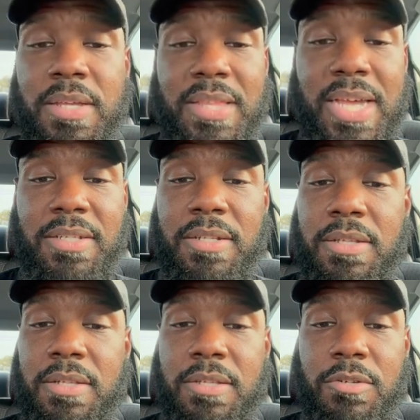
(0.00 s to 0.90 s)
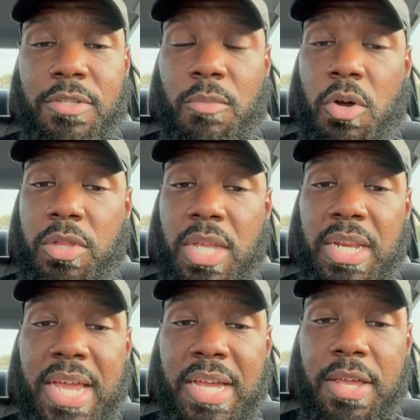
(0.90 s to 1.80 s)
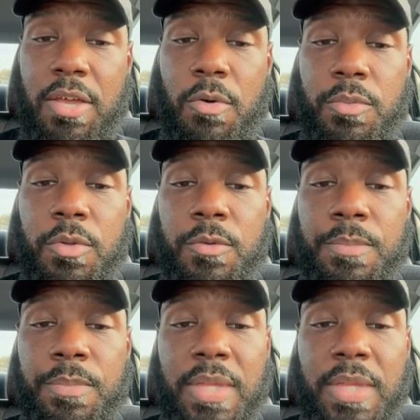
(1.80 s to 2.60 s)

That's another little small thing that can help you.